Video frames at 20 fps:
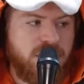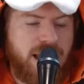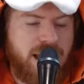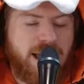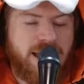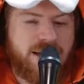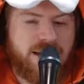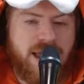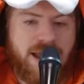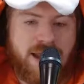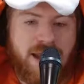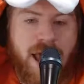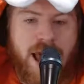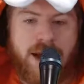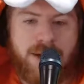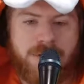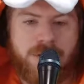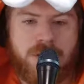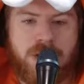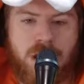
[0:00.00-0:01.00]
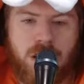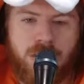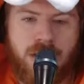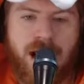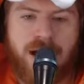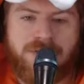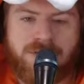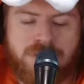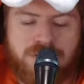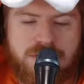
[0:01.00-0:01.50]
and how do we go
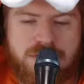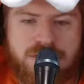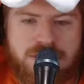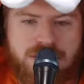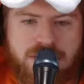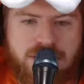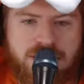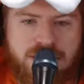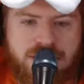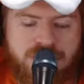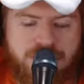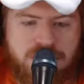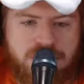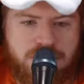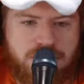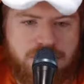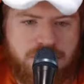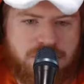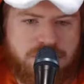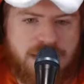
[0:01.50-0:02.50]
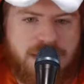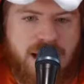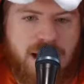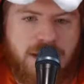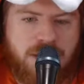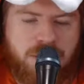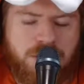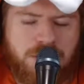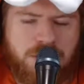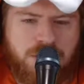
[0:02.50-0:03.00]
after these individuals? And I
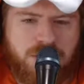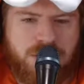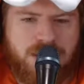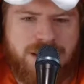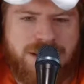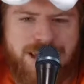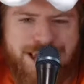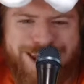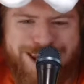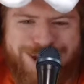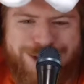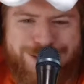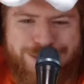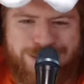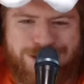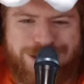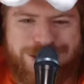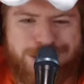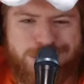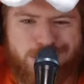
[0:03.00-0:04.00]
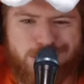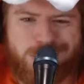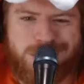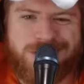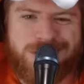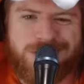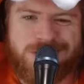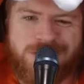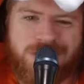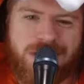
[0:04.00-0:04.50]
don't think anyone has
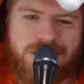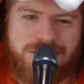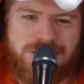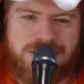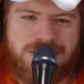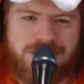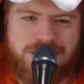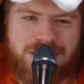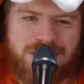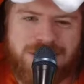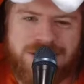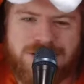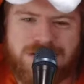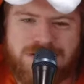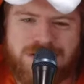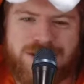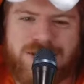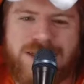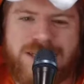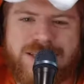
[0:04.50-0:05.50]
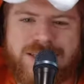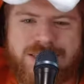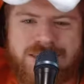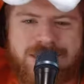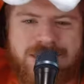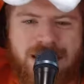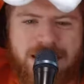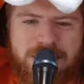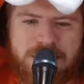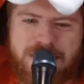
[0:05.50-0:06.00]
really solved this question. So that's the
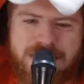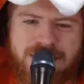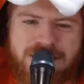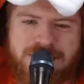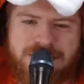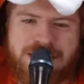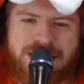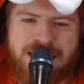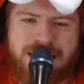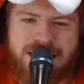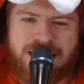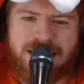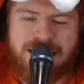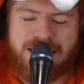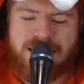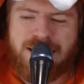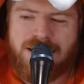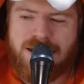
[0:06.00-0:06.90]
topic of today.